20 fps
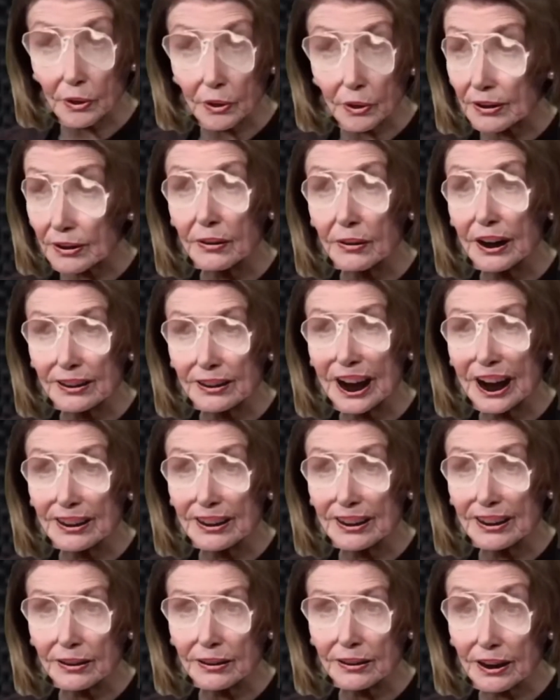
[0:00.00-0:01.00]
Come on, guys.
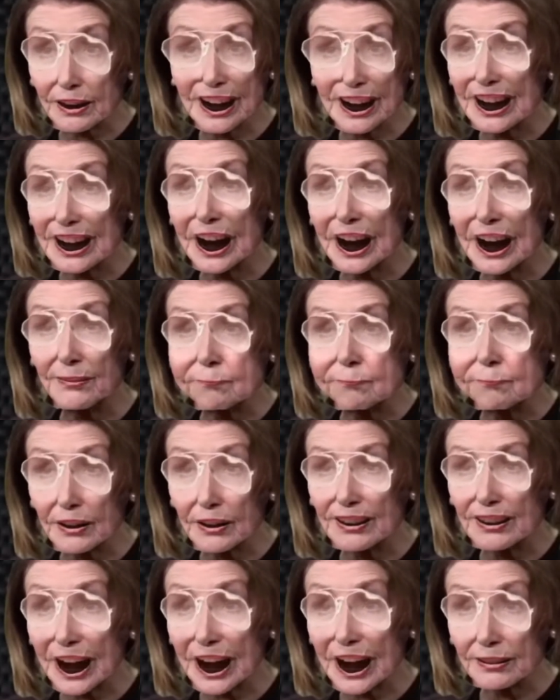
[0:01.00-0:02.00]
I gotta have more
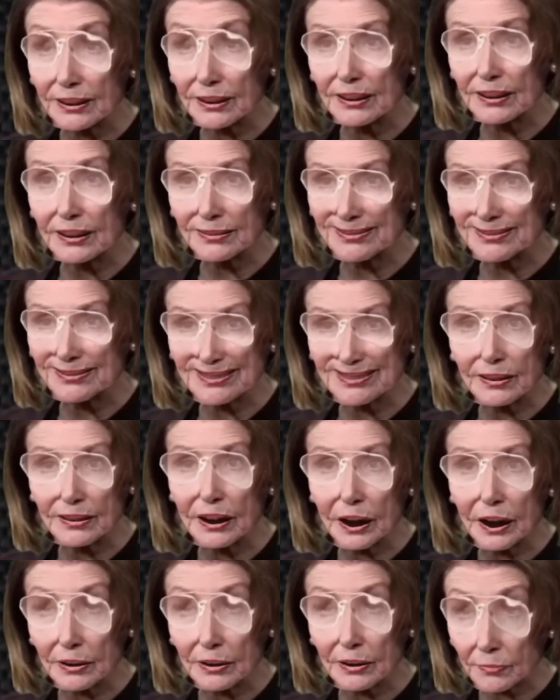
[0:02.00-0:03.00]
excitement.
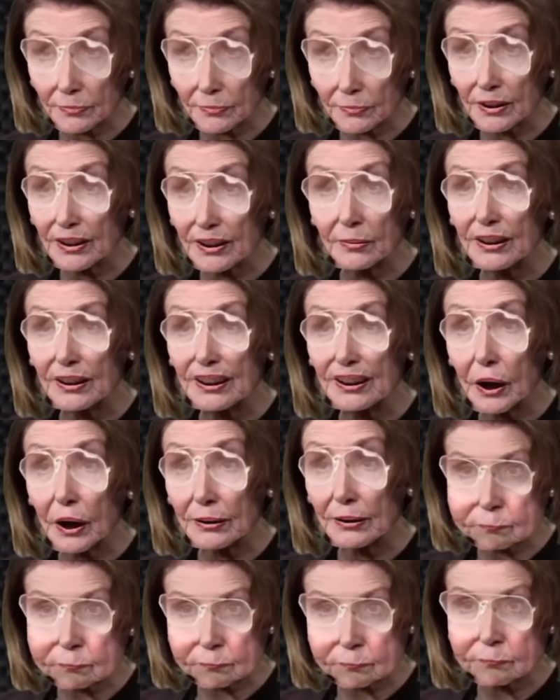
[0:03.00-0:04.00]
and once I'm Trump,
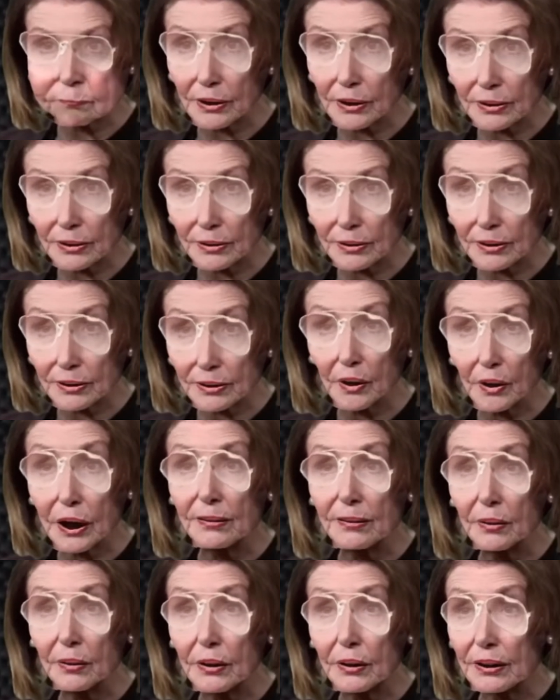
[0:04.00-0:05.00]
you'll all be
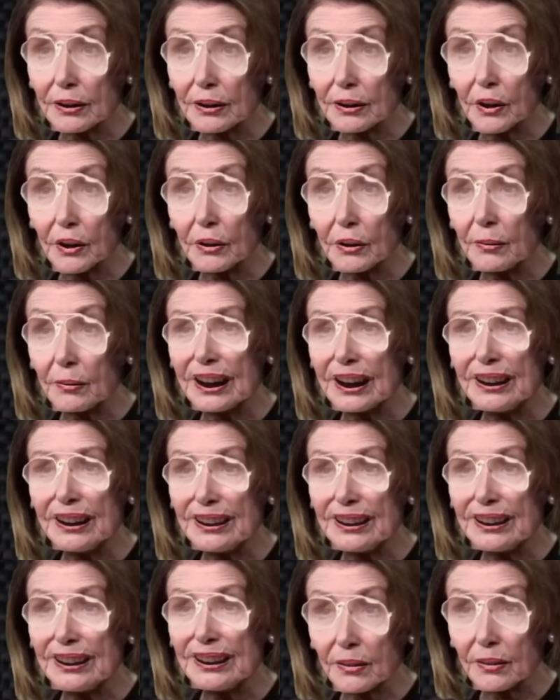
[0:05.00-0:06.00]
wearing gold-plated
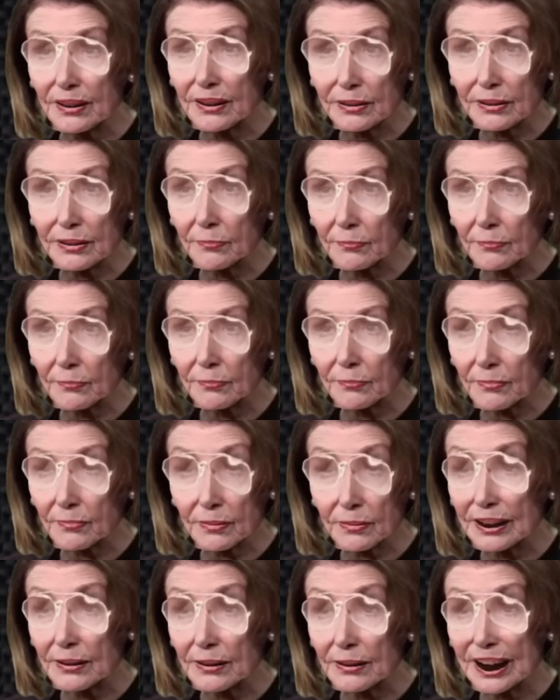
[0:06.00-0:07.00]
diapers. Like
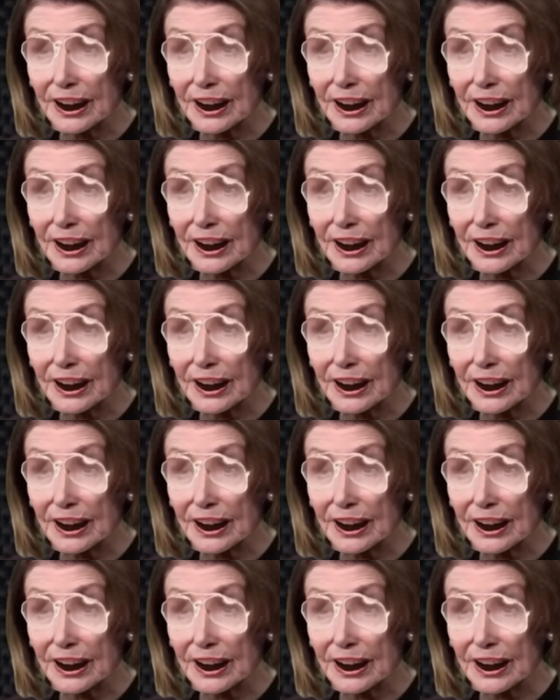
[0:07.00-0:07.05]
me.